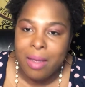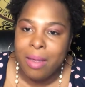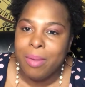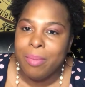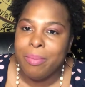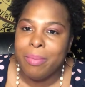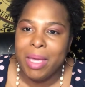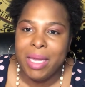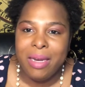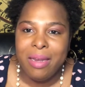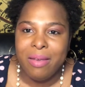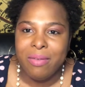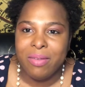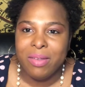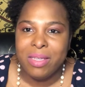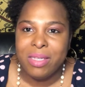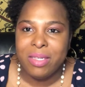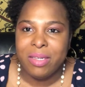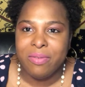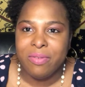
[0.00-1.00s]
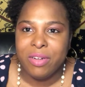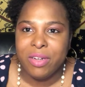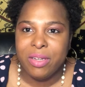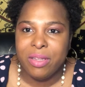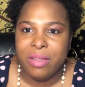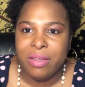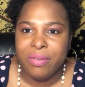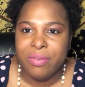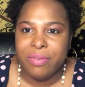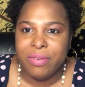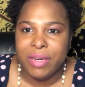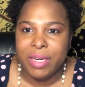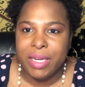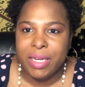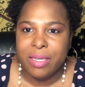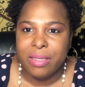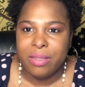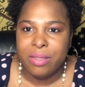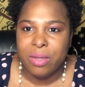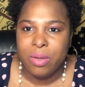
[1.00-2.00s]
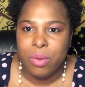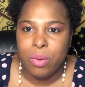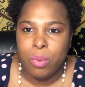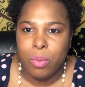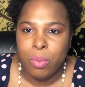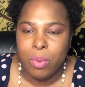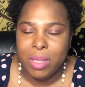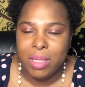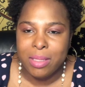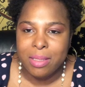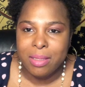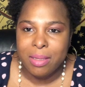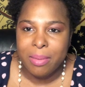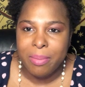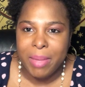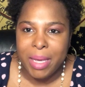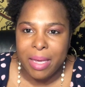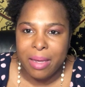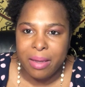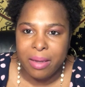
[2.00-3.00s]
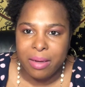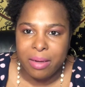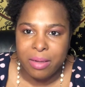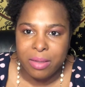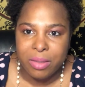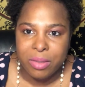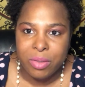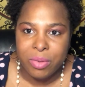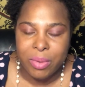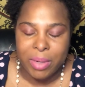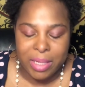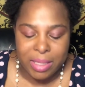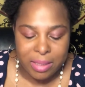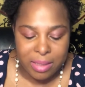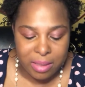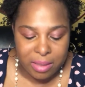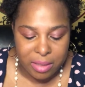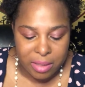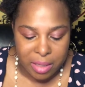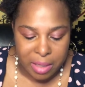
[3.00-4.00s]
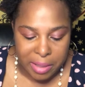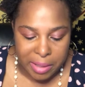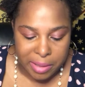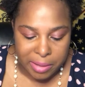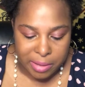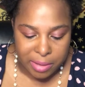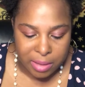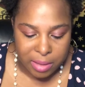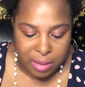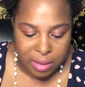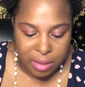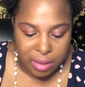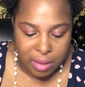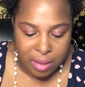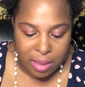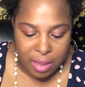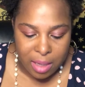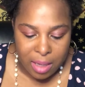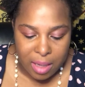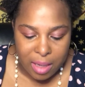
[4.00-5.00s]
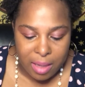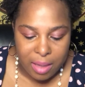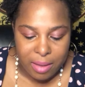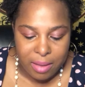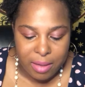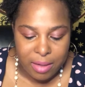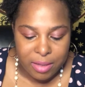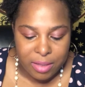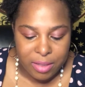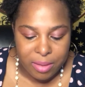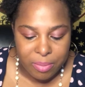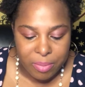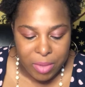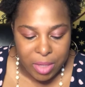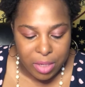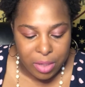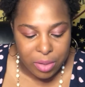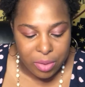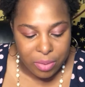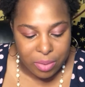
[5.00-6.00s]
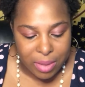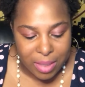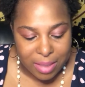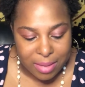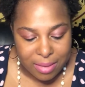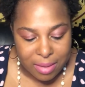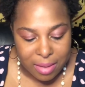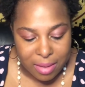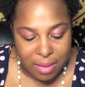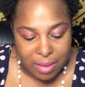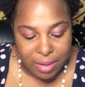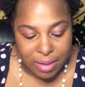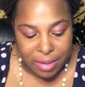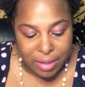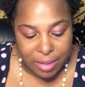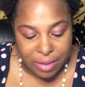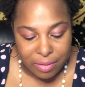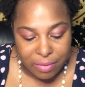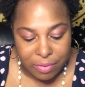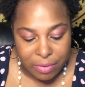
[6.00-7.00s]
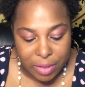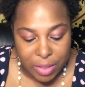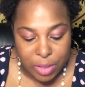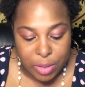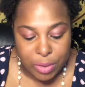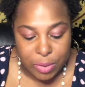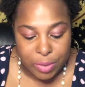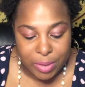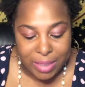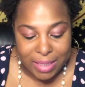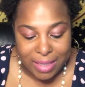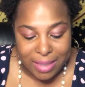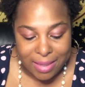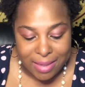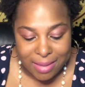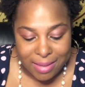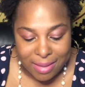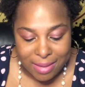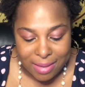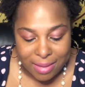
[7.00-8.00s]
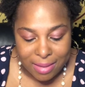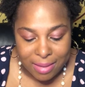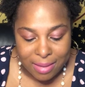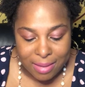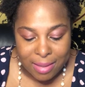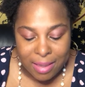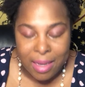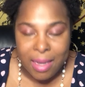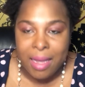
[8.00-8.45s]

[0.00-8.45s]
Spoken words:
Many of us have heard the phrase, "once a man, twice a child." There's something known as the theory of retrogenesis.